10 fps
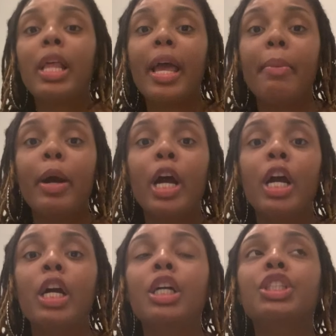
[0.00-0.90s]

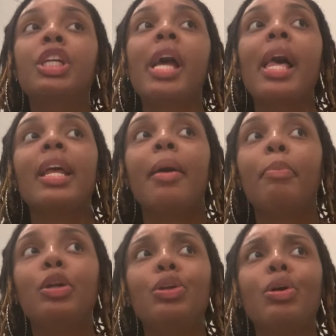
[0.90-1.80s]
labor. She got an
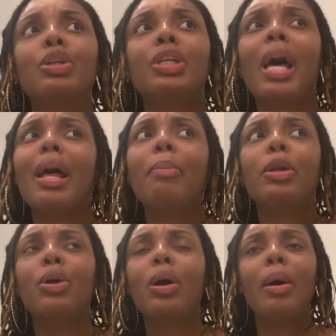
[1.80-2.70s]
epidural. She got
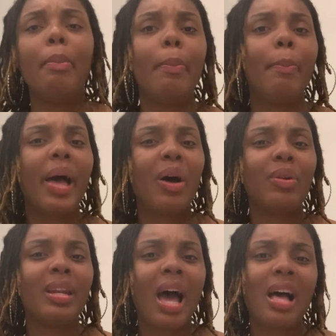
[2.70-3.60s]
epidural about
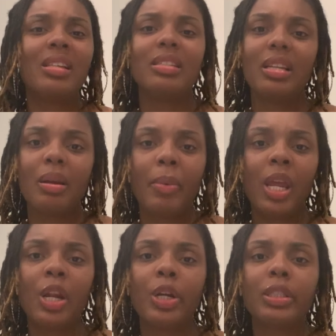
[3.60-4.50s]
nine
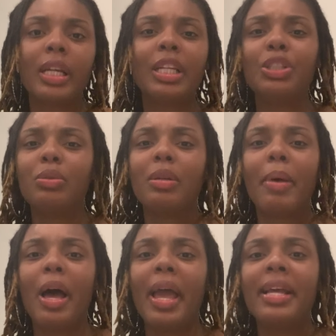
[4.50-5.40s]
centimeters. I think she was
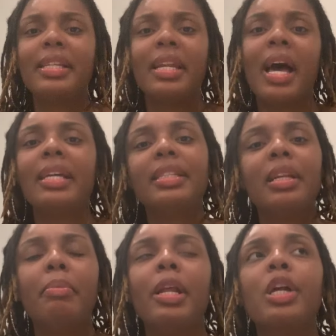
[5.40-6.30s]
about eight to nine
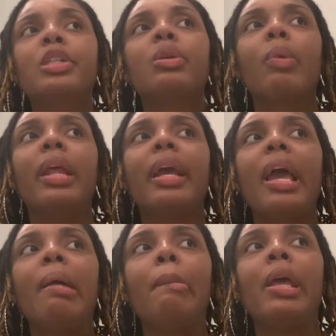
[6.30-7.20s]
centimeters when they
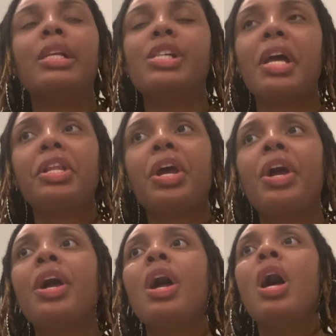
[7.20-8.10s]
came in and checked
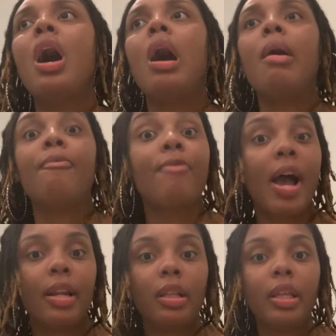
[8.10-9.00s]
her. Um,
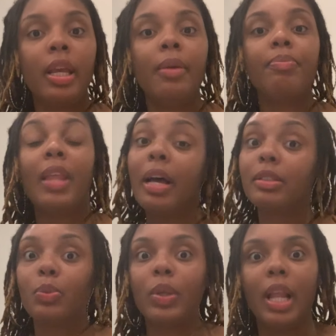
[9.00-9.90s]
finally,
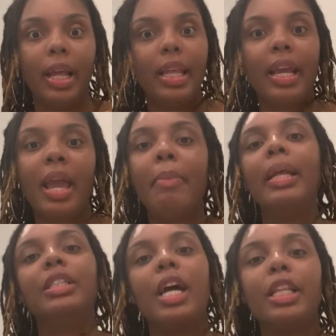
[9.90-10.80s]
that's when like they came in
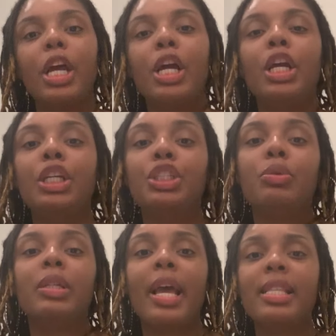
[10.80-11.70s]
and checked her, and she
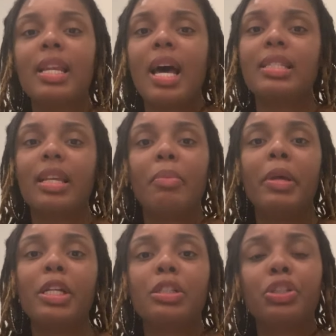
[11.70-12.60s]
was eight to nine
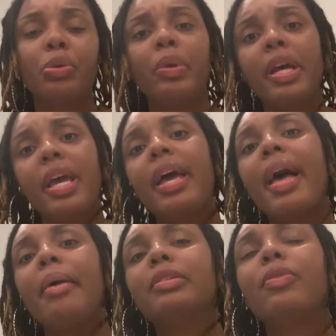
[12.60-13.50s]
centimeters. So she went ahead and
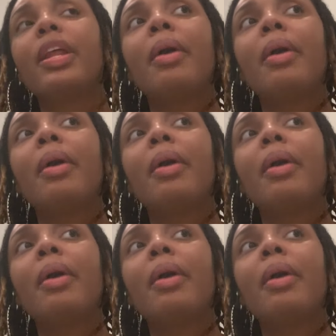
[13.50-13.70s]
asked for the